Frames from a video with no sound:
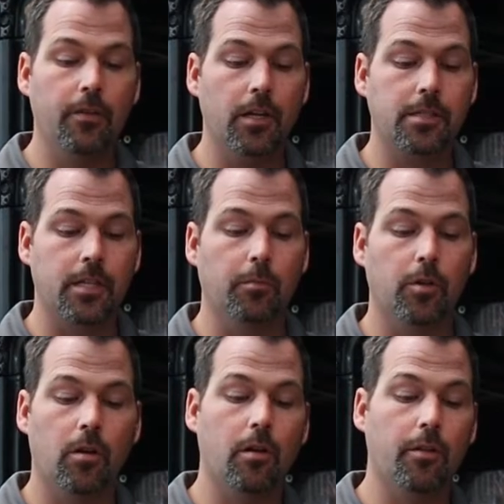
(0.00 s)
very
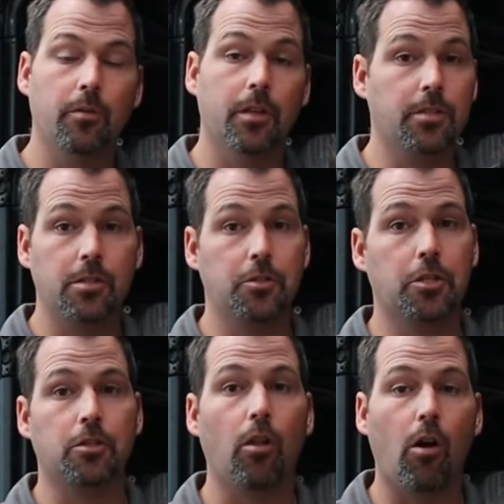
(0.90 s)
similar, although this is
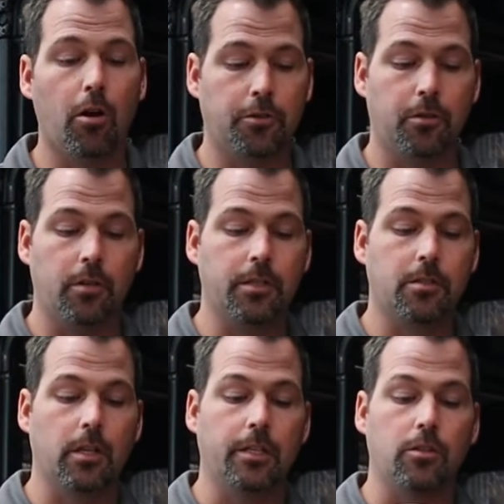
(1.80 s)
just larger.
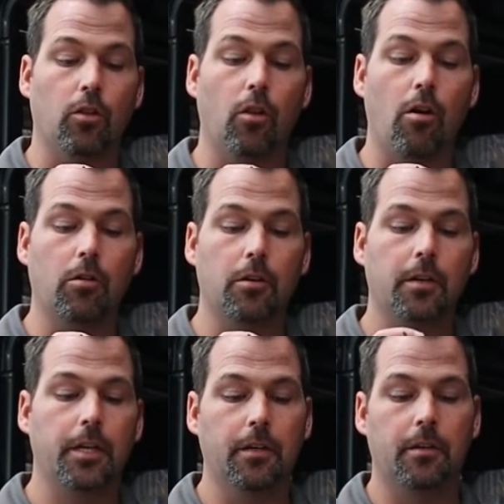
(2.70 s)
It's
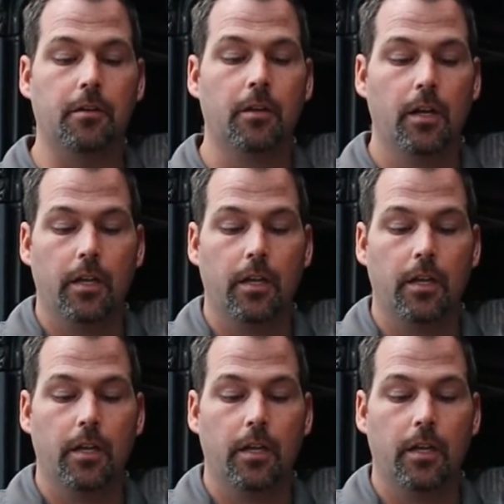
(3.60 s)
longer here.